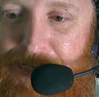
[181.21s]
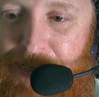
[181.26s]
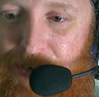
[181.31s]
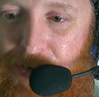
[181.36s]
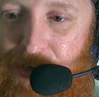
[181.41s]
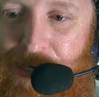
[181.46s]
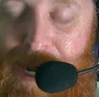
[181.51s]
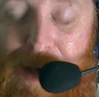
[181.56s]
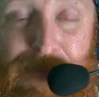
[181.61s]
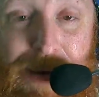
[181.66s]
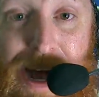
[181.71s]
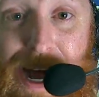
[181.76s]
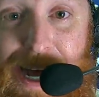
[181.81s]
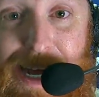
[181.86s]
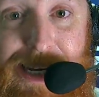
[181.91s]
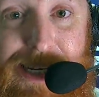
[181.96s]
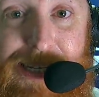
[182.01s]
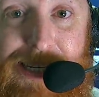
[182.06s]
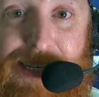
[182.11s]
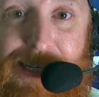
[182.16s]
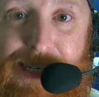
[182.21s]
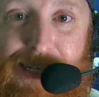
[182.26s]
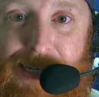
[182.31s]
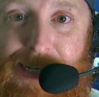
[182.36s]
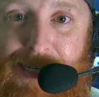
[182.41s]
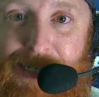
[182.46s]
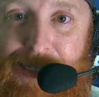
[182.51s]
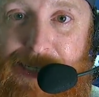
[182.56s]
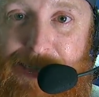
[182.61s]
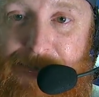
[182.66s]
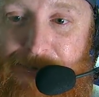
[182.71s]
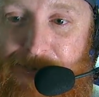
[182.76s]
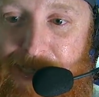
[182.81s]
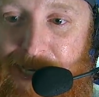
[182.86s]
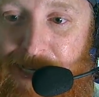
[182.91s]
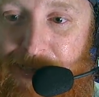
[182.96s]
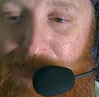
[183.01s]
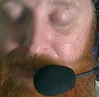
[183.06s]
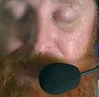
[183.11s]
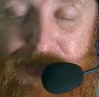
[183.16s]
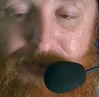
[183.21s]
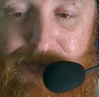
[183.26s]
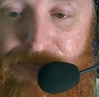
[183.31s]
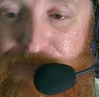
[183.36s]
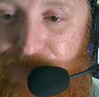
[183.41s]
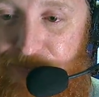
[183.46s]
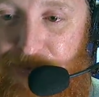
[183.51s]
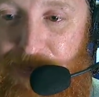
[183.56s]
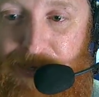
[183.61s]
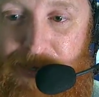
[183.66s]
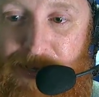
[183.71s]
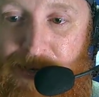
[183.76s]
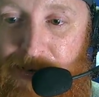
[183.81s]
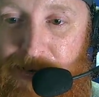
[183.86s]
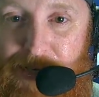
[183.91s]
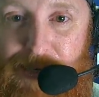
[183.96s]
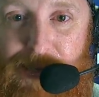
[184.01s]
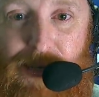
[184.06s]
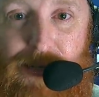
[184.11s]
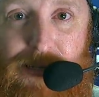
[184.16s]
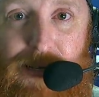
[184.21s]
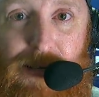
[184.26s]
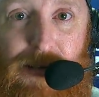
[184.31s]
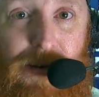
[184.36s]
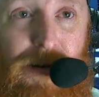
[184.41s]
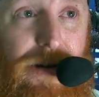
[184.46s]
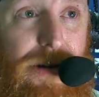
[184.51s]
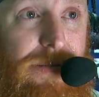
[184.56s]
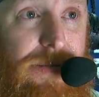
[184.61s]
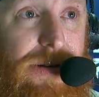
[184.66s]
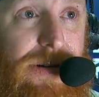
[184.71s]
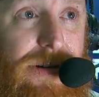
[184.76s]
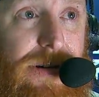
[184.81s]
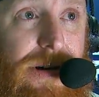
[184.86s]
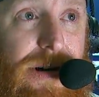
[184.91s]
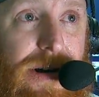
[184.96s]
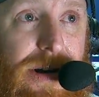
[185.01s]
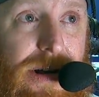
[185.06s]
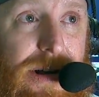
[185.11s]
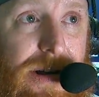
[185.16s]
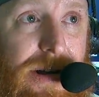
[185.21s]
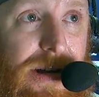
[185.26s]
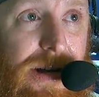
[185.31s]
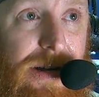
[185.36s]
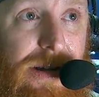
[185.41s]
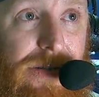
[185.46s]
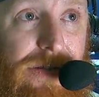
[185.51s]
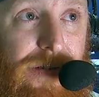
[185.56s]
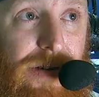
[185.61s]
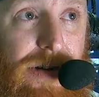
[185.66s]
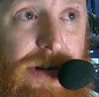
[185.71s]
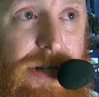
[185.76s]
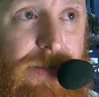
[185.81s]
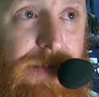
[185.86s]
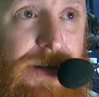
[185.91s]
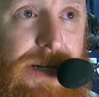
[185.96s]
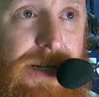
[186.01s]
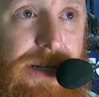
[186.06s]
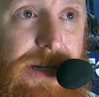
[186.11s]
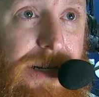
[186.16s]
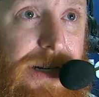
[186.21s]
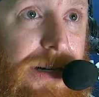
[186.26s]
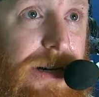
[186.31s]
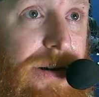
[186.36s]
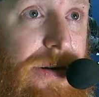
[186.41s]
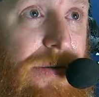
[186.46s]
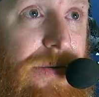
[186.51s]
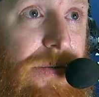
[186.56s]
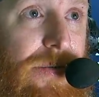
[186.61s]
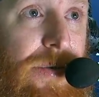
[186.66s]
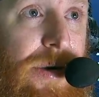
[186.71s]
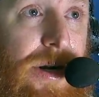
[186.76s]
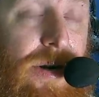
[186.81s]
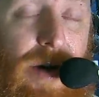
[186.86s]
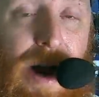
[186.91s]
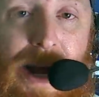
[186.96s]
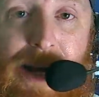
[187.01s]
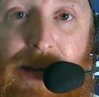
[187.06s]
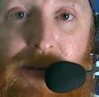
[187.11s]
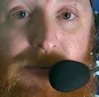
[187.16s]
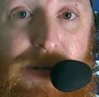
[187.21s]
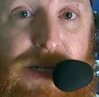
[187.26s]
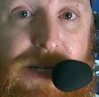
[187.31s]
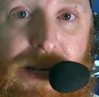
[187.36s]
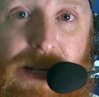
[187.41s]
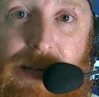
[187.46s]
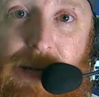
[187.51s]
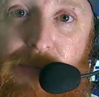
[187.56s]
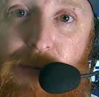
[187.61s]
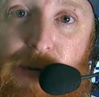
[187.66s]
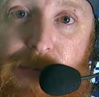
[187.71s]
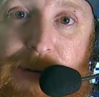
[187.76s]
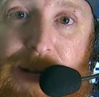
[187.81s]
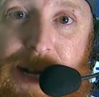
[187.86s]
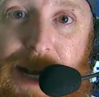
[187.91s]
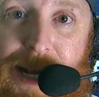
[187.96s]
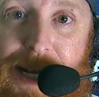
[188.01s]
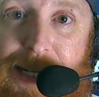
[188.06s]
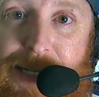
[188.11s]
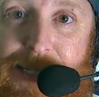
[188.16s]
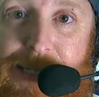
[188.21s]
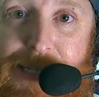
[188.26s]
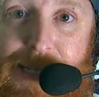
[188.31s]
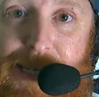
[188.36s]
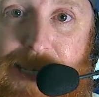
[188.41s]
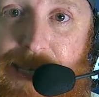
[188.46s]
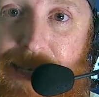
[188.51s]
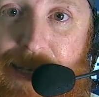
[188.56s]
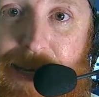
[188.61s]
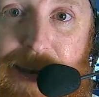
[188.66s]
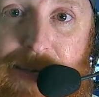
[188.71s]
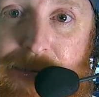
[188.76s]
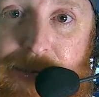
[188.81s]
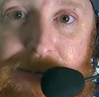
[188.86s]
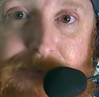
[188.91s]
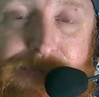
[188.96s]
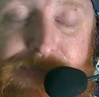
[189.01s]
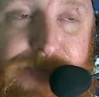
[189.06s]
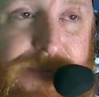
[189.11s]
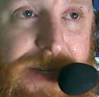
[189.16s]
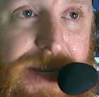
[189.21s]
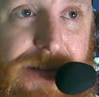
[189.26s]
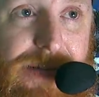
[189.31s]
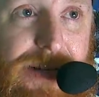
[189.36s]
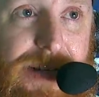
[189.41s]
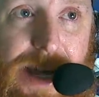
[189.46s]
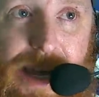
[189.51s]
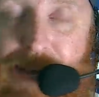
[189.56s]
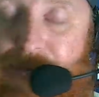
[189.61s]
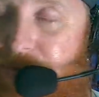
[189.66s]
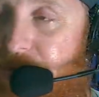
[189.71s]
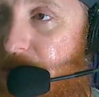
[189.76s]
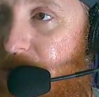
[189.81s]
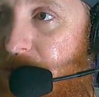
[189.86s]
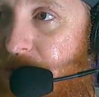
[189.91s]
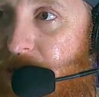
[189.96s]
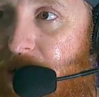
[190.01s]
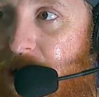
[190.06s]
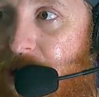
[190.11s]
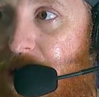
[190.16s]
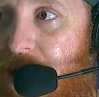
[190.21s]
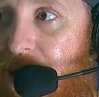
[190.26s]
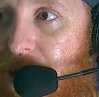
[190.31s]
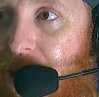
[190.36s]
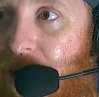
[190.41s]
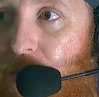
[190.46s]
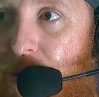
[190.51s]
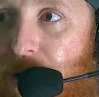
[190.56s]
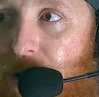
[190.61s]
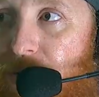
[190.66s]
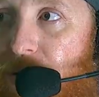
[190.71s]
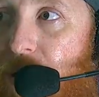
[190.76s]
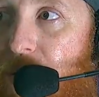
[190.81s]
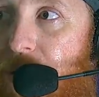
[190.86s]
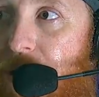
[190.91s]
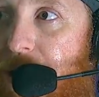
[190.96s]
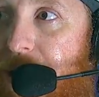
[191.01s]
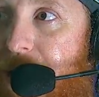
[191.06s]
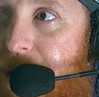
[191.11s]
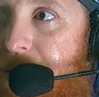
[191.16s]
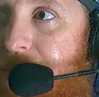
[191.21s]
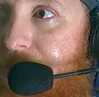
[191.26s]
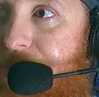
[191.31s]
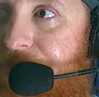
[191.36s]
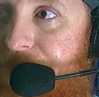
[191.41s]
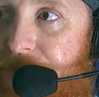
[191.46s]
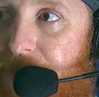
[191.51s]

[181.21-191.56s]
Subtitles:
we got behind. Yelich, you know, hit the solo homer in the first, but we grinded. We saw their bullpen guys, I think, in every 7 games. So we knew what we were getting.